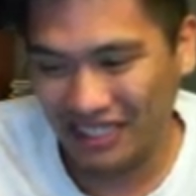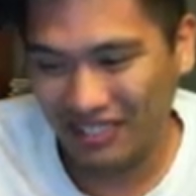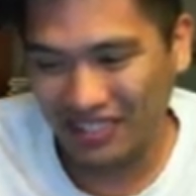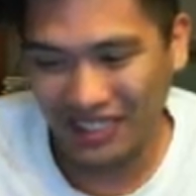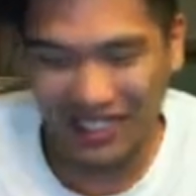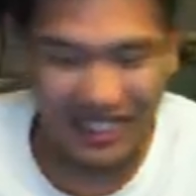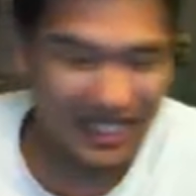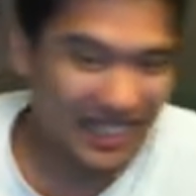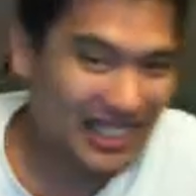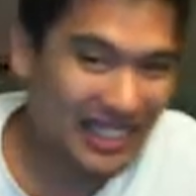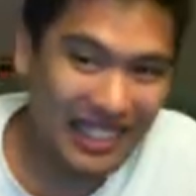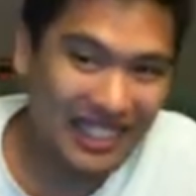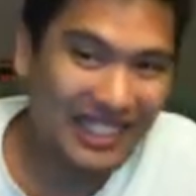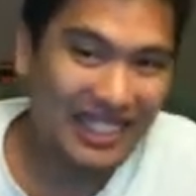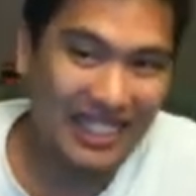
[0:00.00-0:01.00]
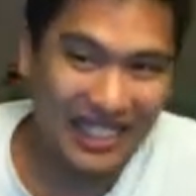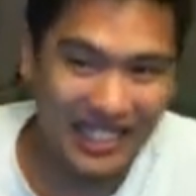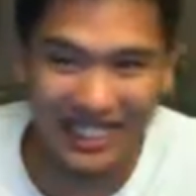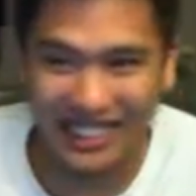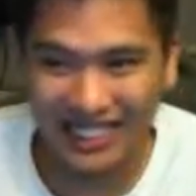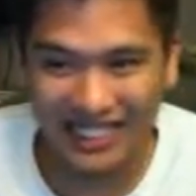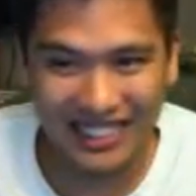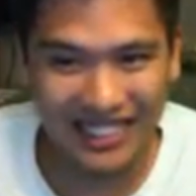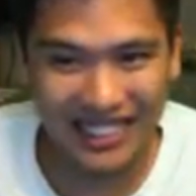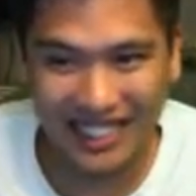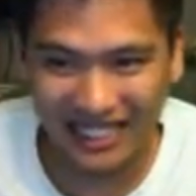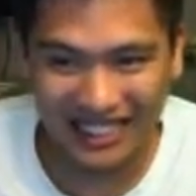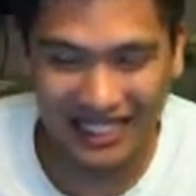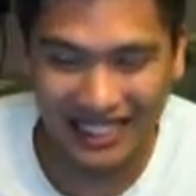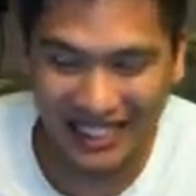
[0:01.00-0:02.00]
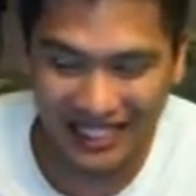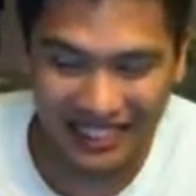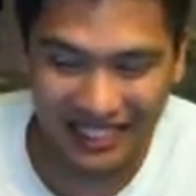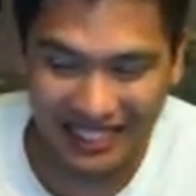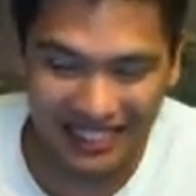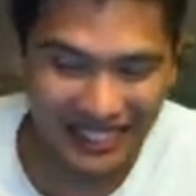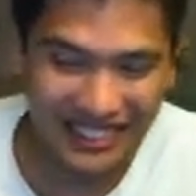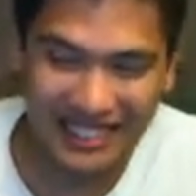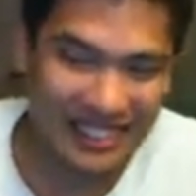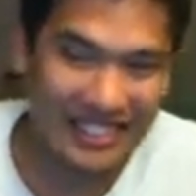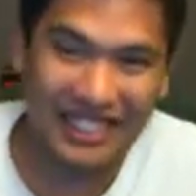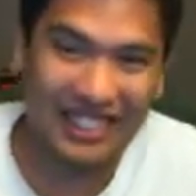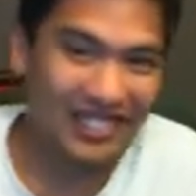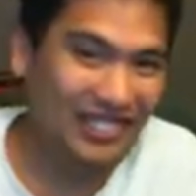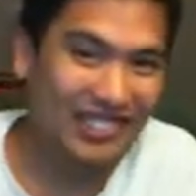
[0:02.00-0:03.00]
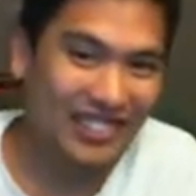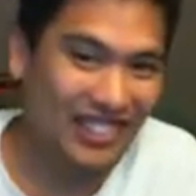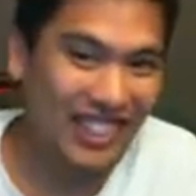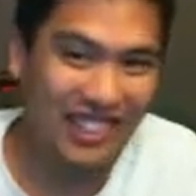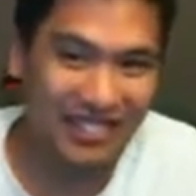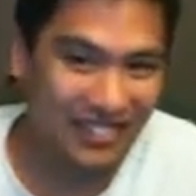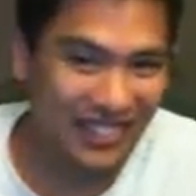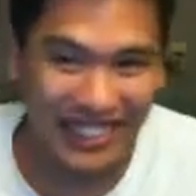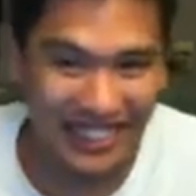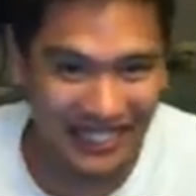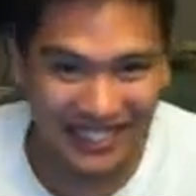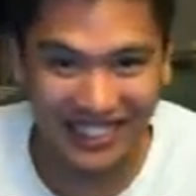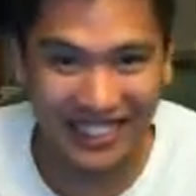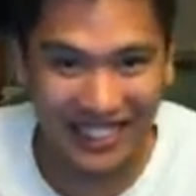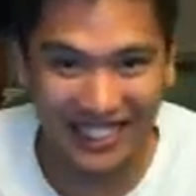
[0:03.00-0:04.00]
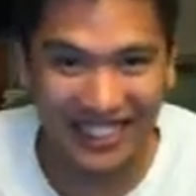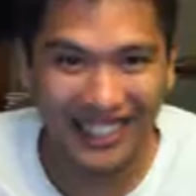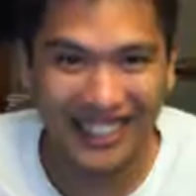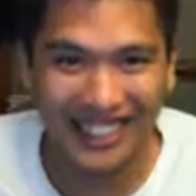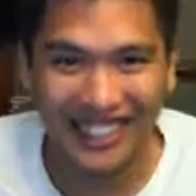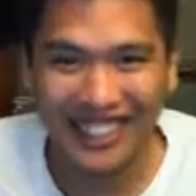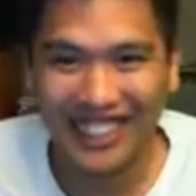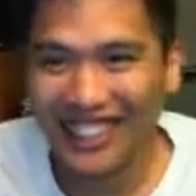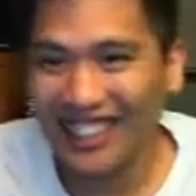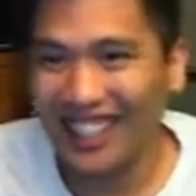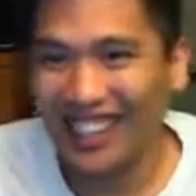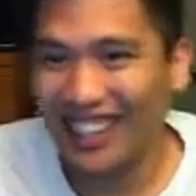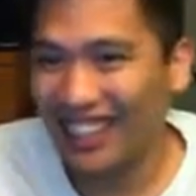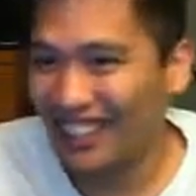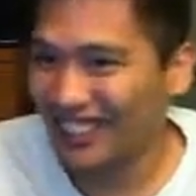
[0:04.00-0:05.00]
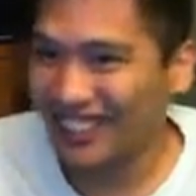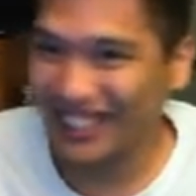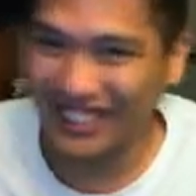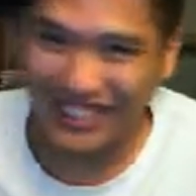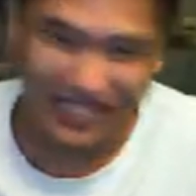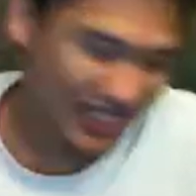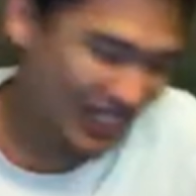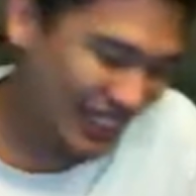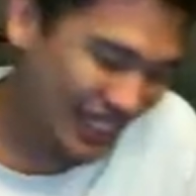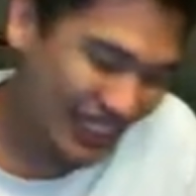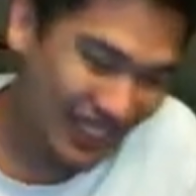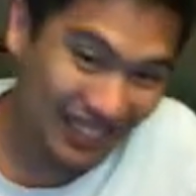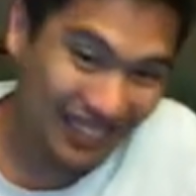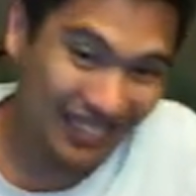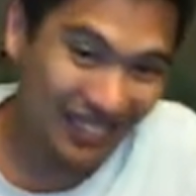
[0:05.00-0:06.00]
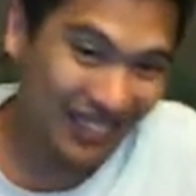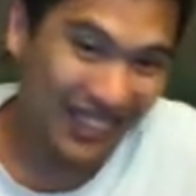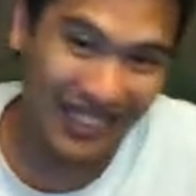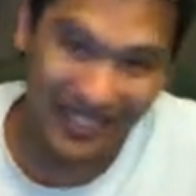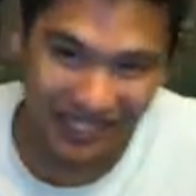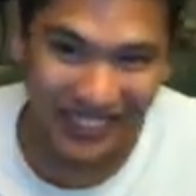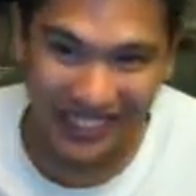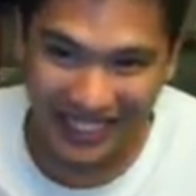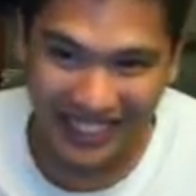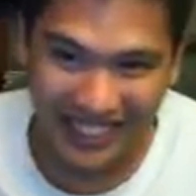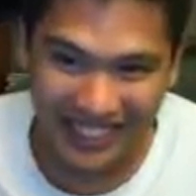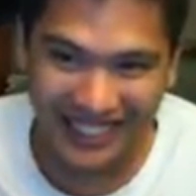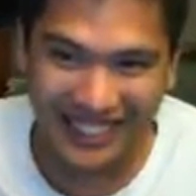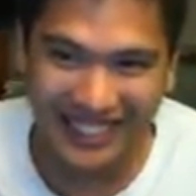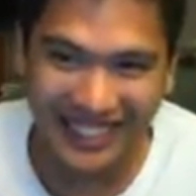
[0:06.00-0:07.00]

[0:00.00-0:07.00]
what I think the judges saw. So this is not what I saw. I thought Jermaine won the fight.